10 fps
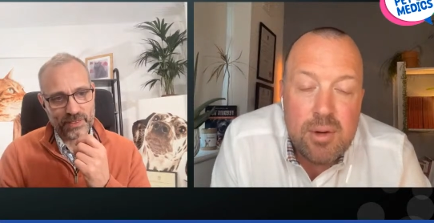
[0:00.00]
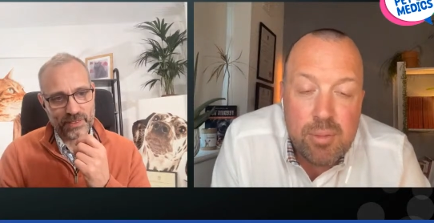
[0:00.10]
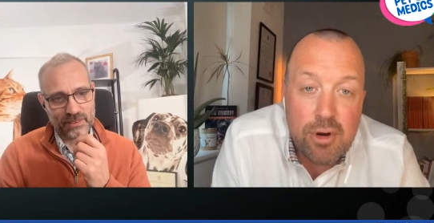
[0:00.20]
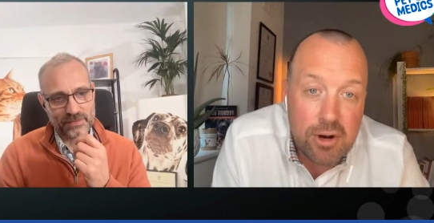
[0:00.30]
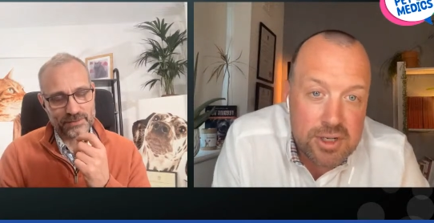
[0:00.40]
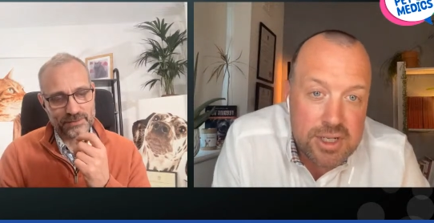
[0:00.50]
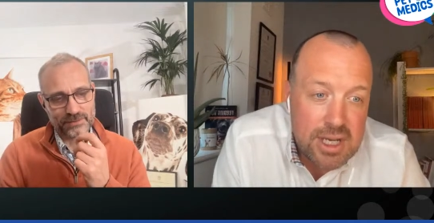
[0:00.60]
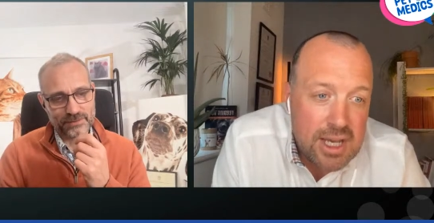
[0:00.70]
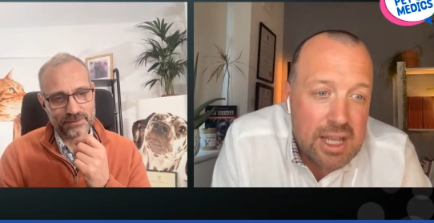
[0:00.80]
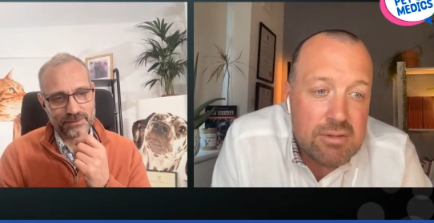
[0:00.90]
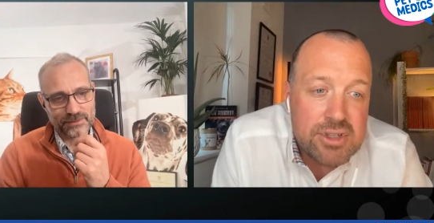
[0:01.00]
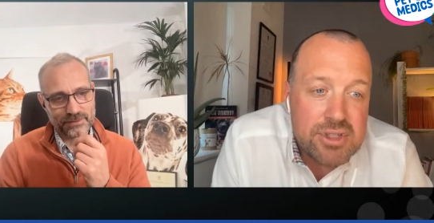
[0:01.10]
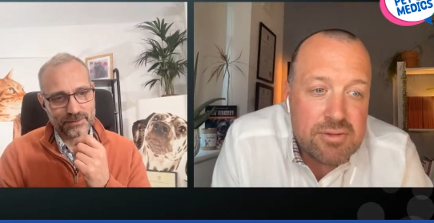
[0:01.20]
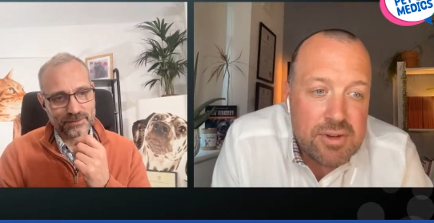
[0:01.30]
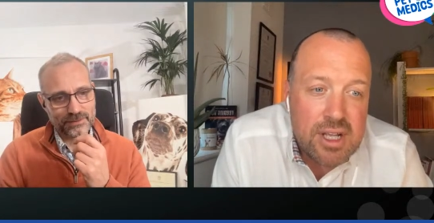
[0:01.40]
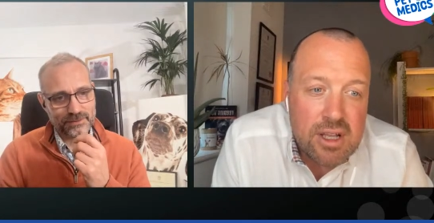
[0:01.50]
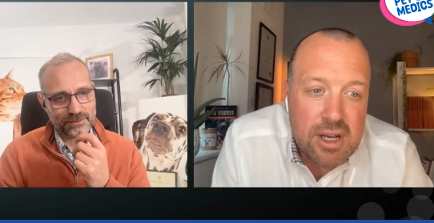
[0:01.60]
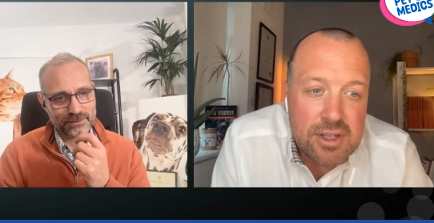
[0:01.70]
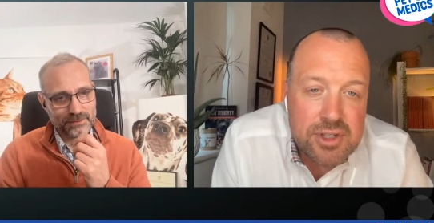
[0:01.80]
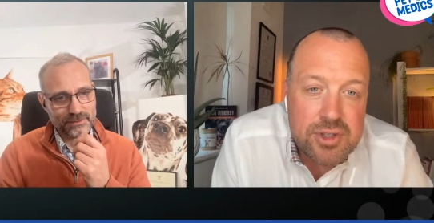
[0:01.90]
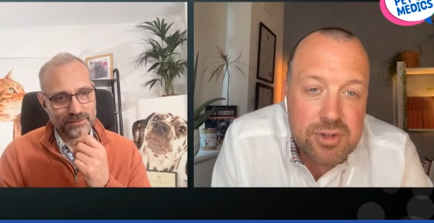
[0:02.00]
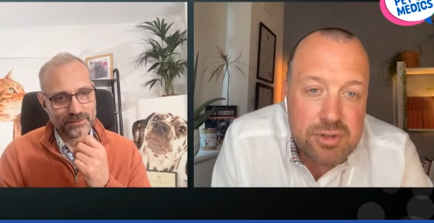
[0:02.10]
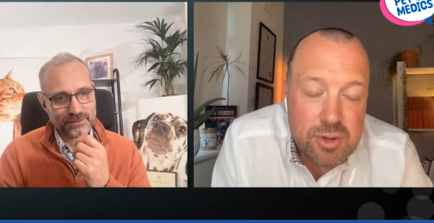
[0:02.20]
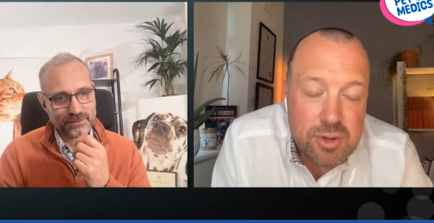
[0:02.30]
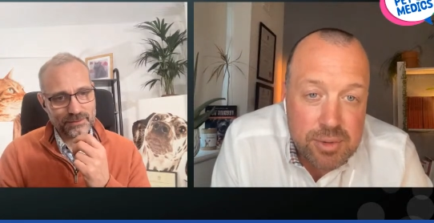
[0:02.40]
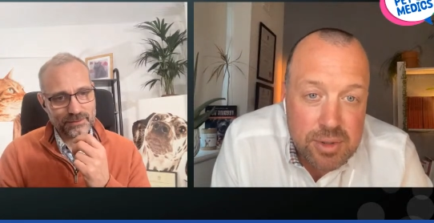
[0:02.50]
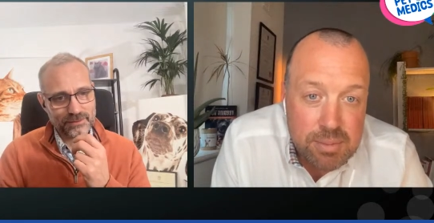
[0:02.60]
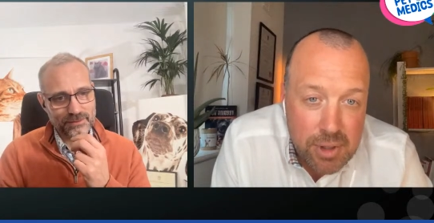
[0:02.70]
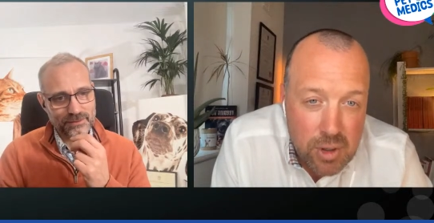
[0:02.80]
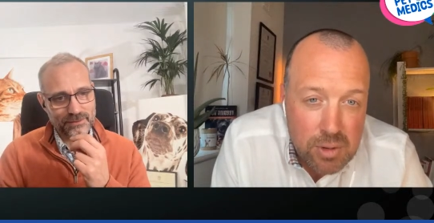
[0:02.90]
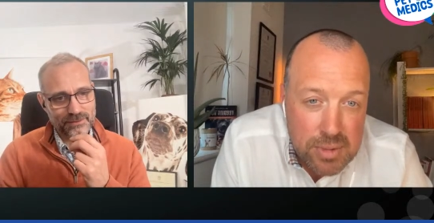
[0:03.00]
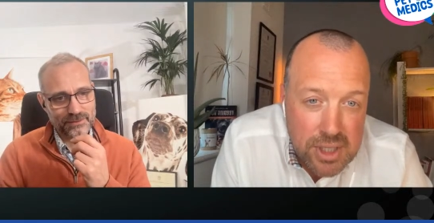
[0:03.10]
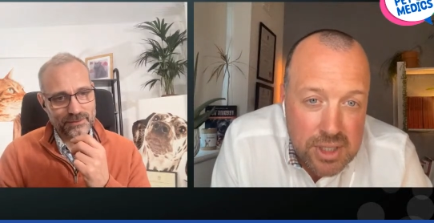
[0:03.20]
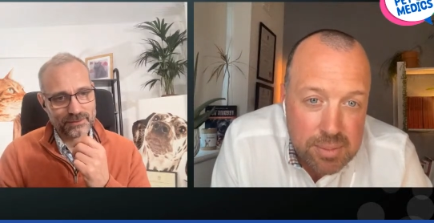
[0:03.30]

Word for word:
Speaker 1: product. And there isn't a very lot of suitable bone meal